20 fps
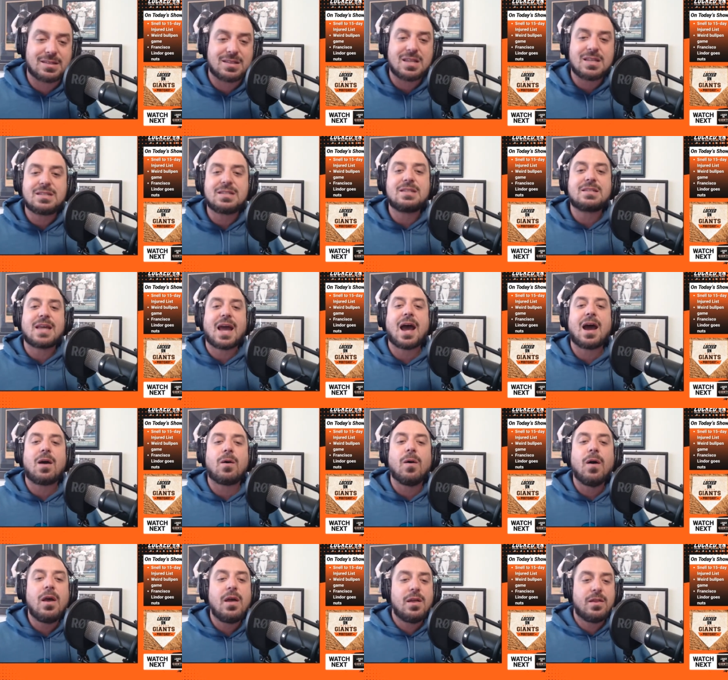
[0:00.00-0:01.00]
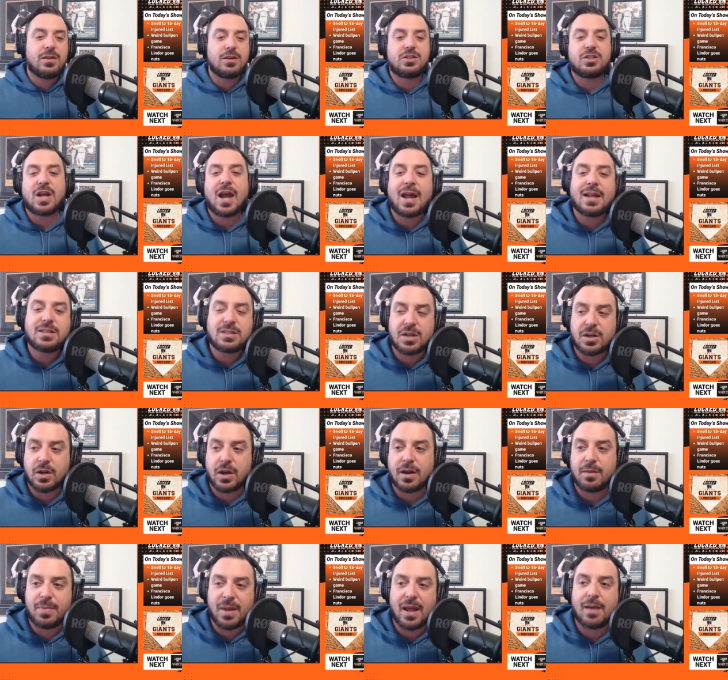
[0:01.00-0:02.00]
This is how the Giants are
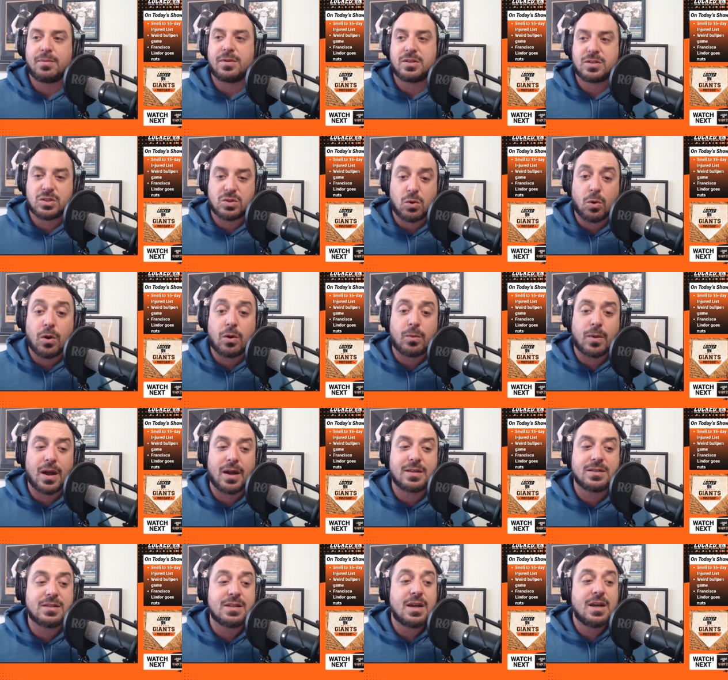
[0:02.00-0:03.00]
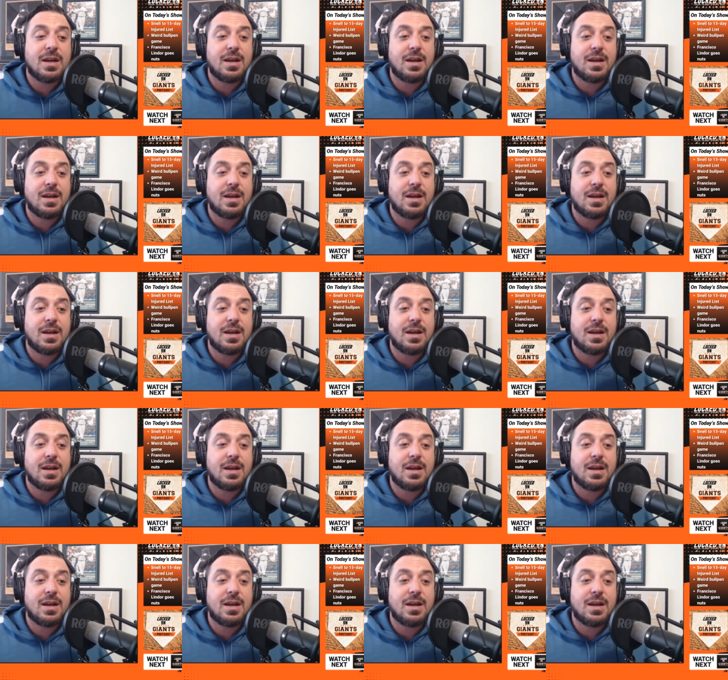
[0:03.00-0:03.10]
going to be able to score runs